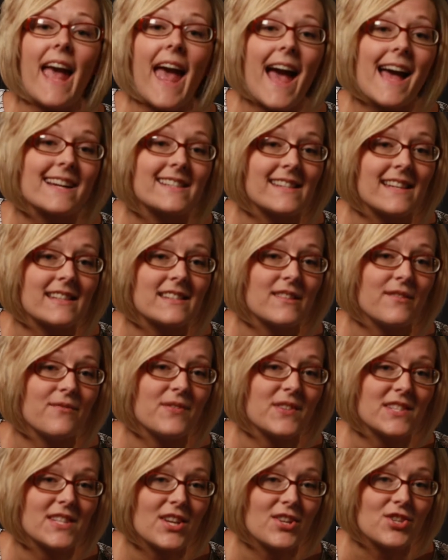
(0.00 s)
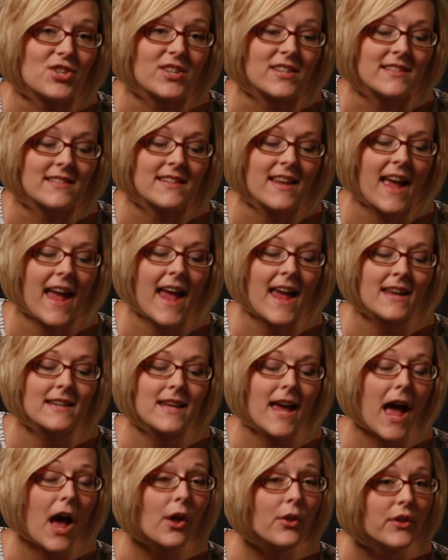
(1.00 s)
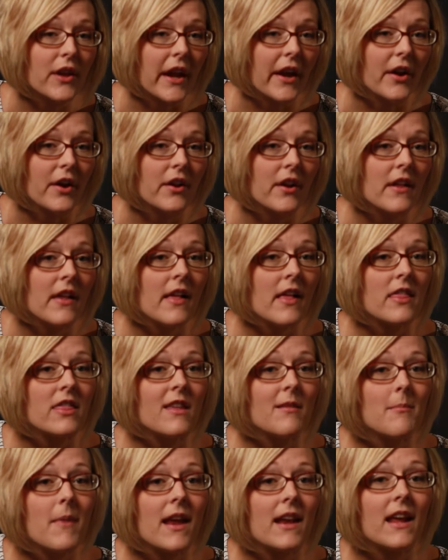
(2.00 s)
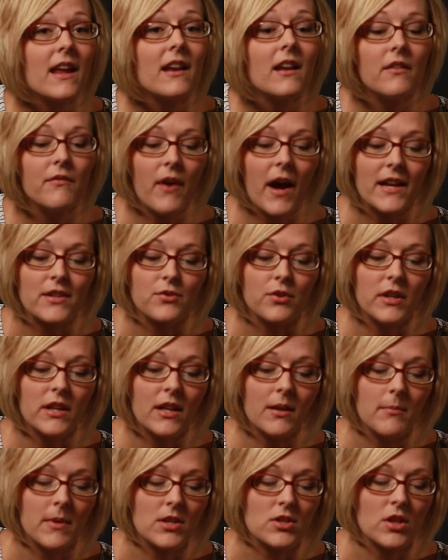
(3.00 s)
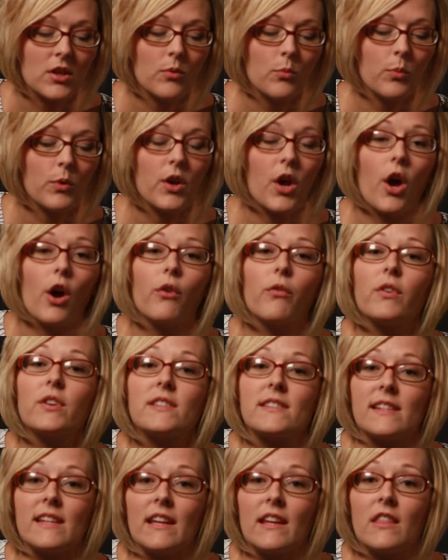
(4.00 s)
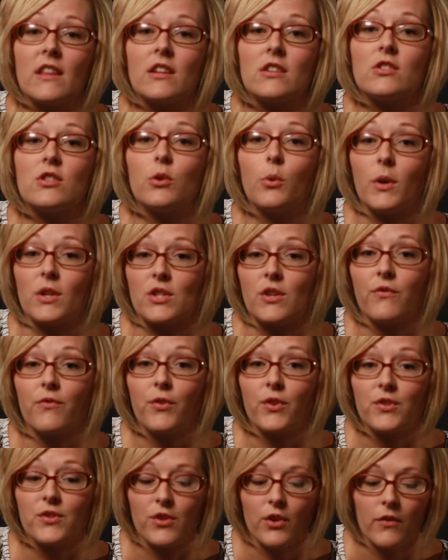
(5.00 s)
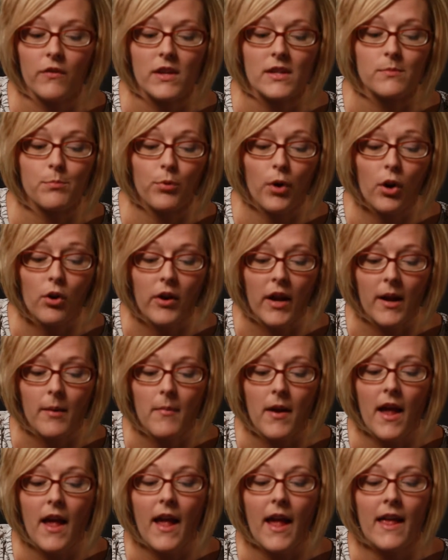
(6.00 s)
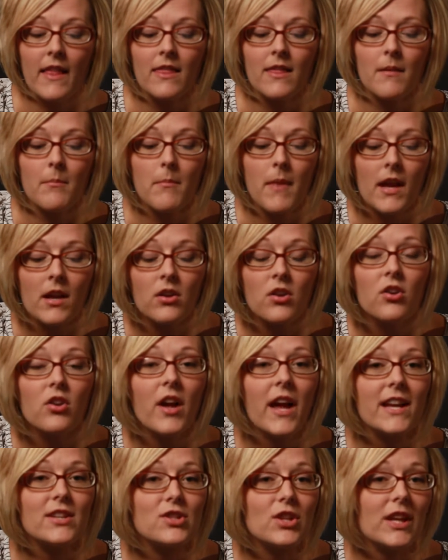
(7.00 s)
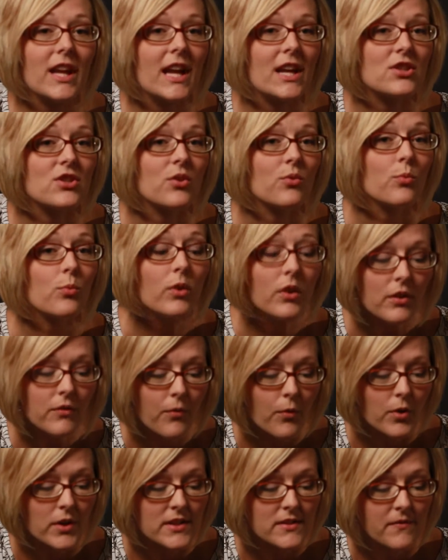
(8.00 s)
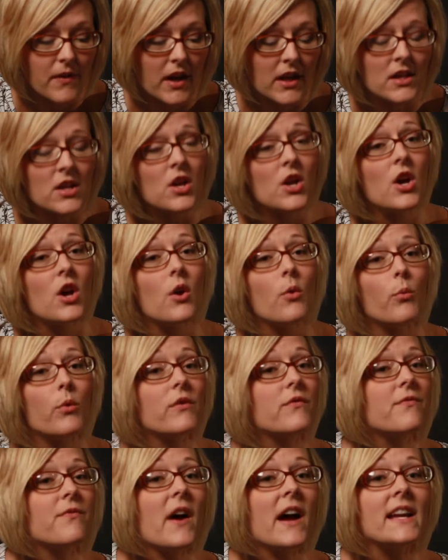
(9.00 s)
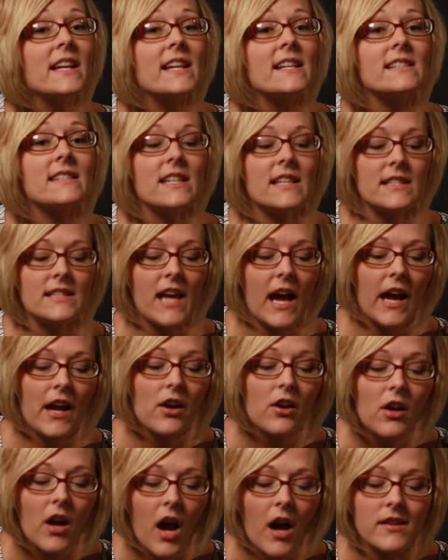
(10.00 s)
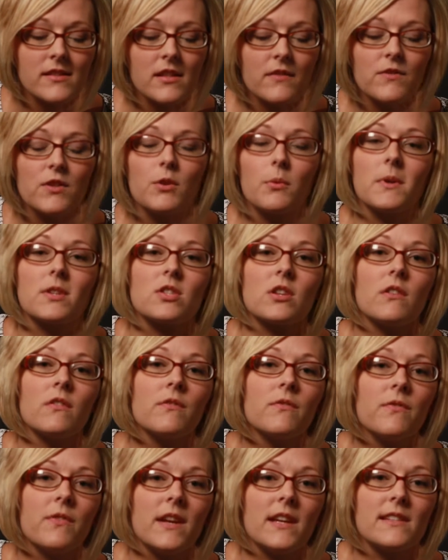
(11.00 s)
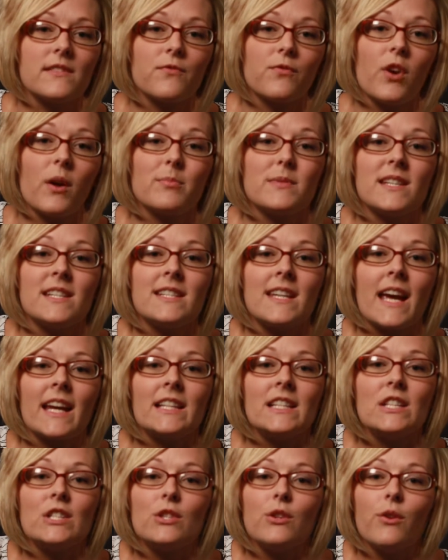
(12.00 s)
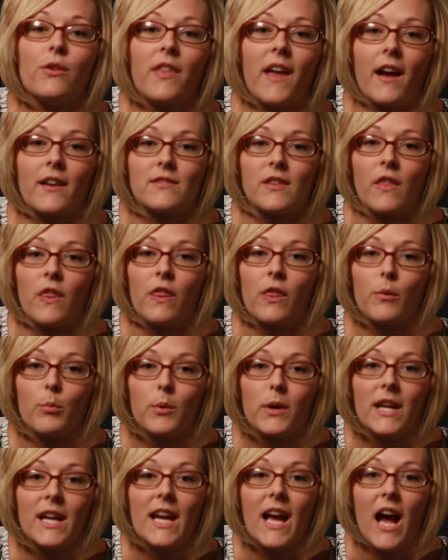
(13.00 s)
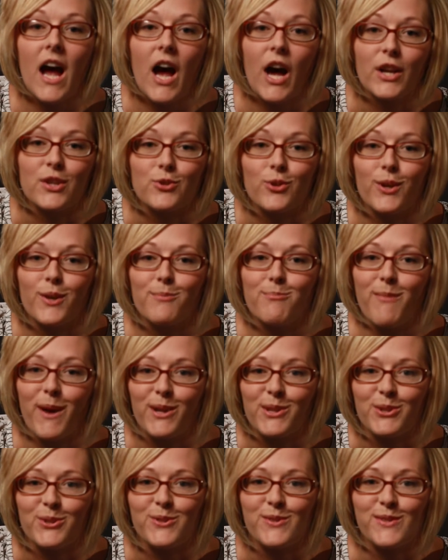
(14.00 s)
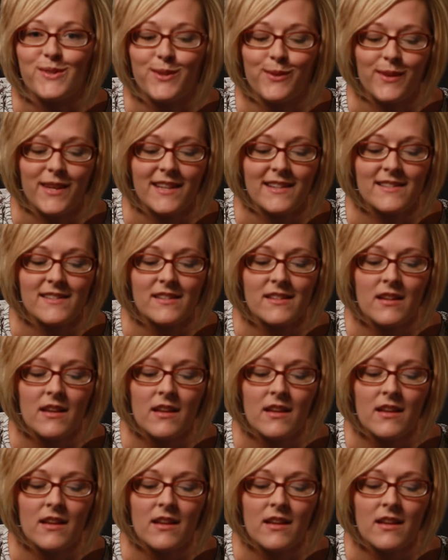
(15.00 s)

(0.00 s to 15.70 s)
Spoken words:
access to physicians and healthcare, the Med Ed Advisory Commission would oversee the Tuition for Service program, and the Medical Education Workforce Fund would finance the entire cost of tuition and fees for up to 92,300 medical students.